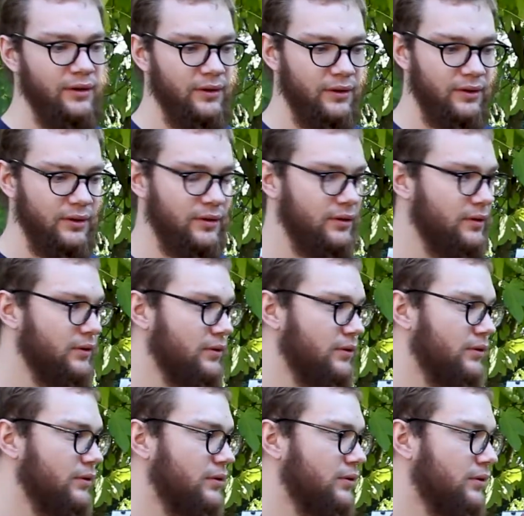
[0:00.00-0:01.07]

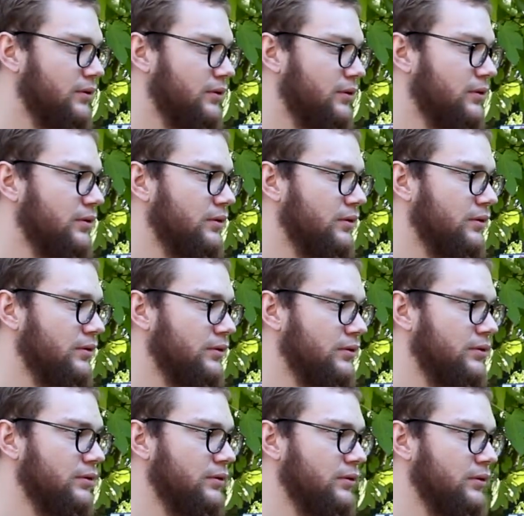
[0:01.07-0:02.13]

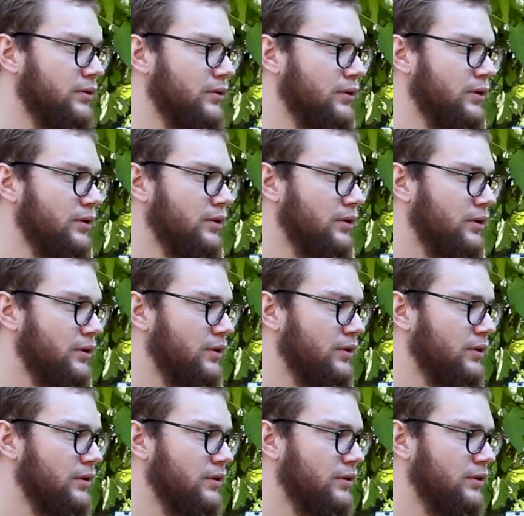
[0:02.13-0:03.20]
This person isn't speaking.